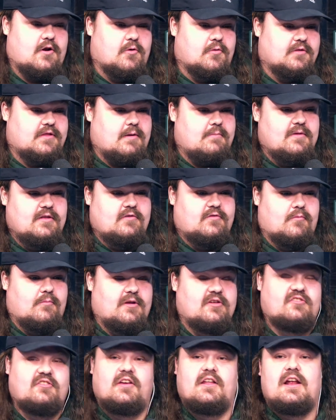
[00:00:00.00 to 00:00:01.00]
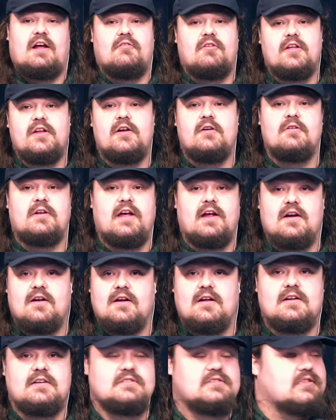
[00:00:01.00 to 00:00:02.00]
know what that means for Michigan. I really don't
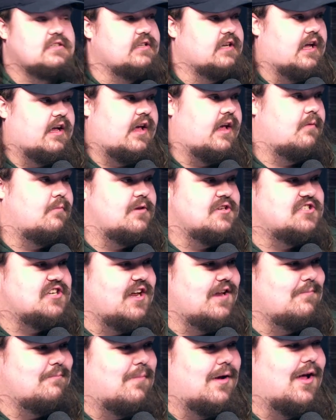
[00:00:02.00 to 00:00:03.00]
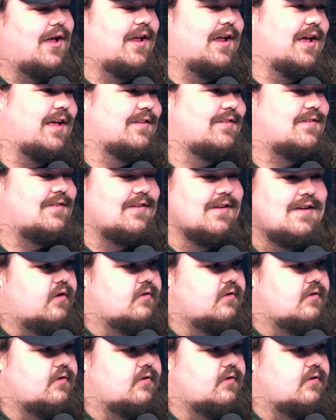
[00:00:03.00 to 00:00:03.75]
care, honestly. I hate Michigan. But it's...